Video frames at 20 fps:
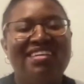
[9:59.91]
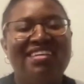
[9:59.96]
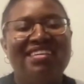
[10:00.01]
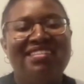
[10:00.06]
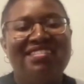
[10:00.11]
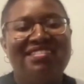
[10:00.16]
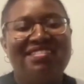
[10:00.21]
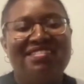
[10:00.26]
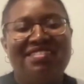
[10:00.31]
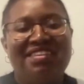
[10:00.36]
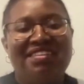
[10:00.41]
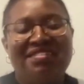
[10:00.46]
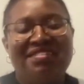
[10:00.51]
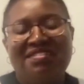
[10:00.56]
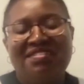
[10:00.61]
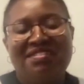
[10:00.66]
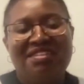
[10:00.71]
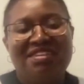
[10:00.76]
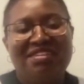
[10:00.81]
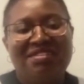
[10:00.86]

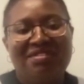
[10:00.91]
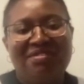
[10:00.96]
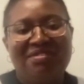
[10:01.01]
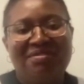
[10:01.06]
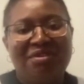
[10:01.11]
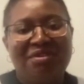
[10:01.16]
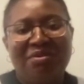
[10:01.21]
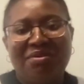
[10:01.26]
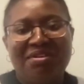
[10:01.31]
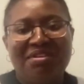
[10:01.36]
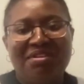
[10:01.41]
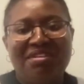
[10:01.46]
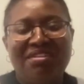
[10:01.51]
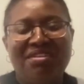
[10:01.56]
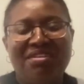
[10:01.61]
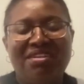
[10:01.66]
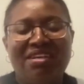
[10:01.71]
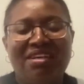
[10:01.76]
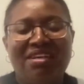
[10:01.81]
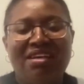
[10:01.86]
is very
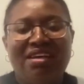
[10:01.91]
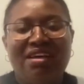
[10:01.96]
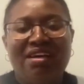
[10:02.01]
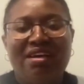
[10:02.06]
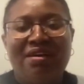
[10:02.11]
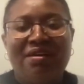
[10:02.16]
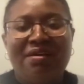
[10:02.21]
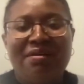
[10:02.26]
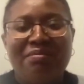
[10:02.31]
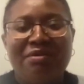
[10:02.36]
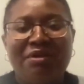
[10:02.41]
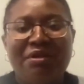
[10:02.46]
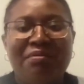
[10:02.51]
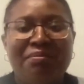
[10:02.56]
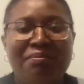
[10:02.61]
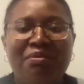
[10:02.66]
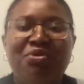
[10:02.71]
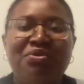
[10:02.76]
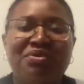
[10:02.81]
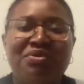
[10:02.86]

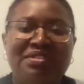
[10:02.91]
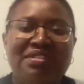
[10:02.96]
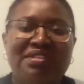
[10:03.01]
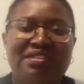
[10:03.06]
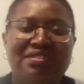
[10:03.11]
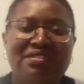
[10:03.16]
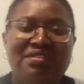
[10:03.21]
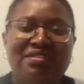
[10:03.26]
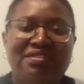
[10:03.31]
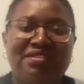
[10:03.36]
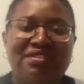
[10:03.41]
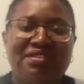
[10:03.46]
important